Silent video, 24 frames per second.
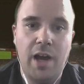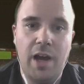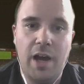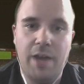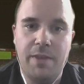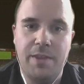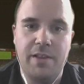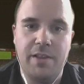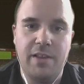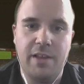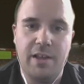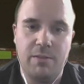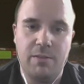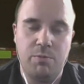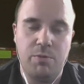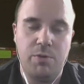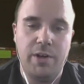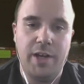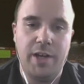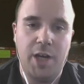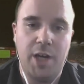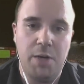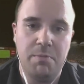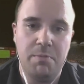I think that's
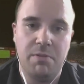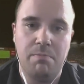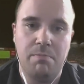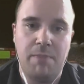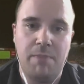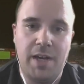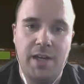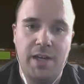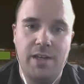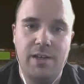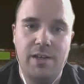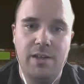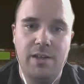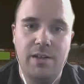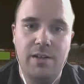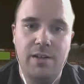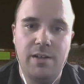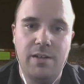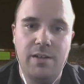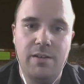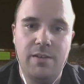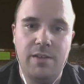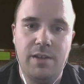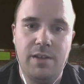what helps make
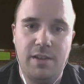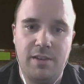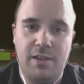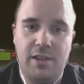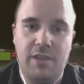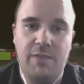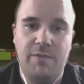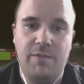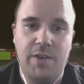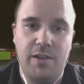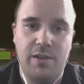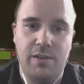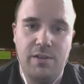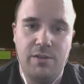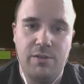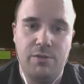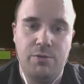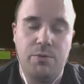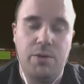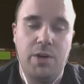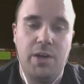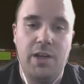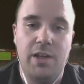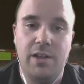these
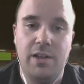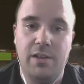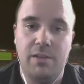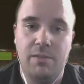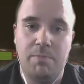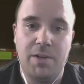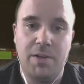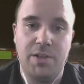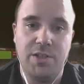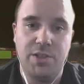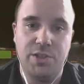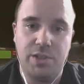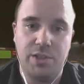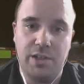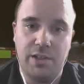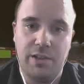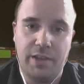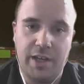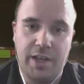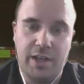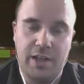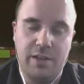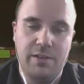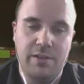defenses great, especially
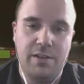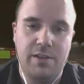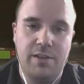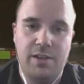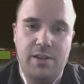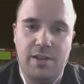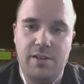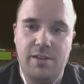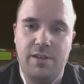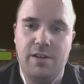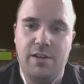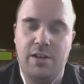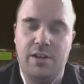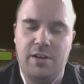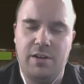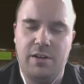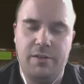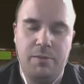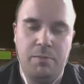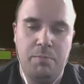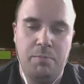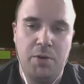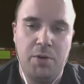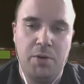late in the season and
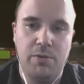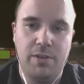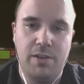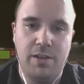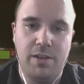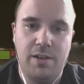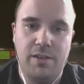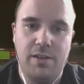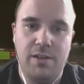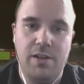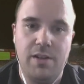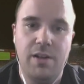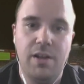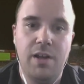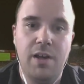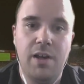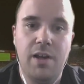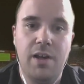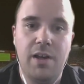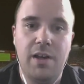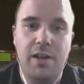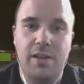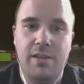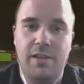into the postseason,
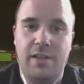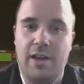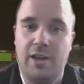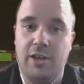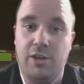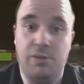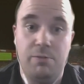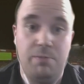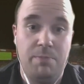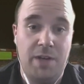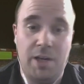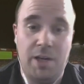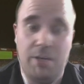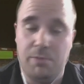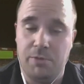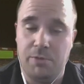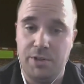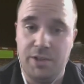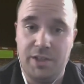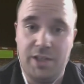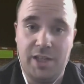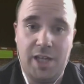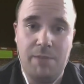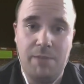is that you're be
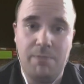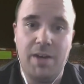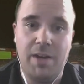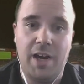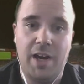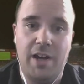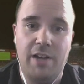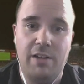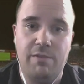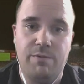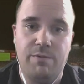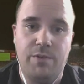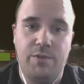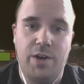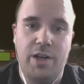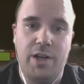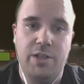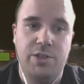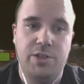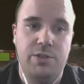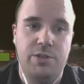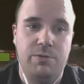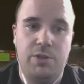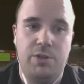able to keep guys
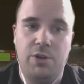fresh.